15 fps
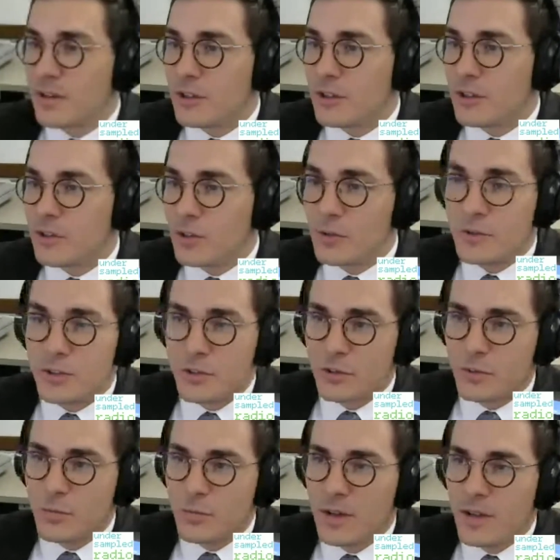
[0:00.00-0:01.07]
YouTube.
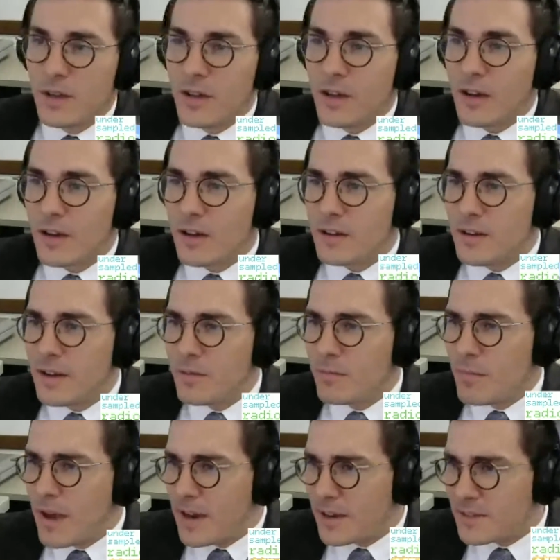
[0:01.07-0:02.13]

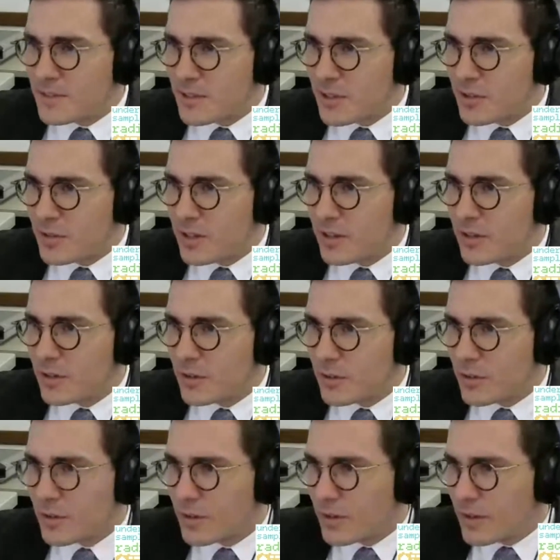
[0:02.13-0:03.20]
Matt has a note here
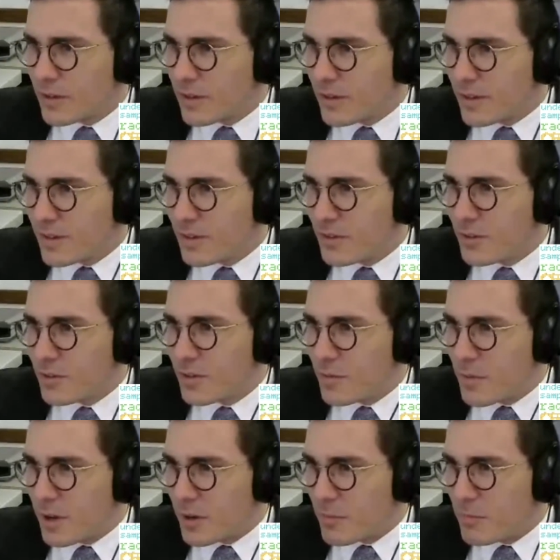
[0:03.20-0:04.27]

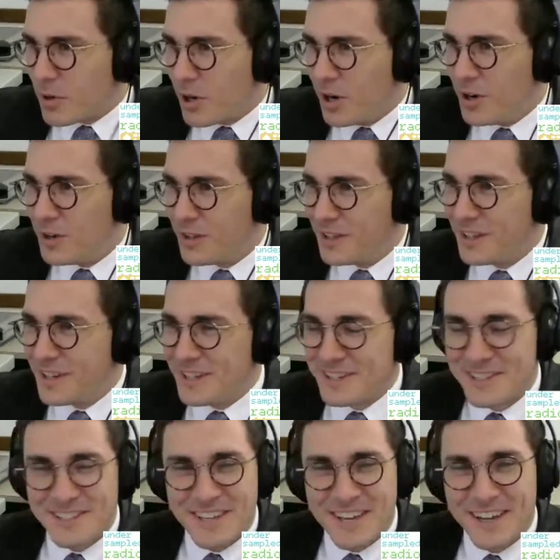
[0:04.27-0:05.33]
about a ball in a
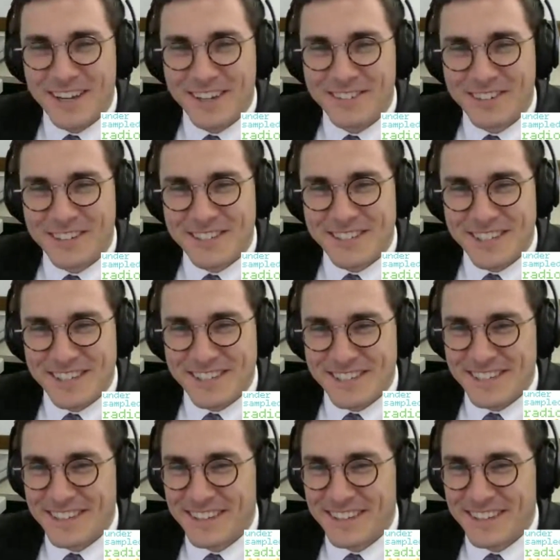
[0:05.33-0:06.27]
sock. What is this?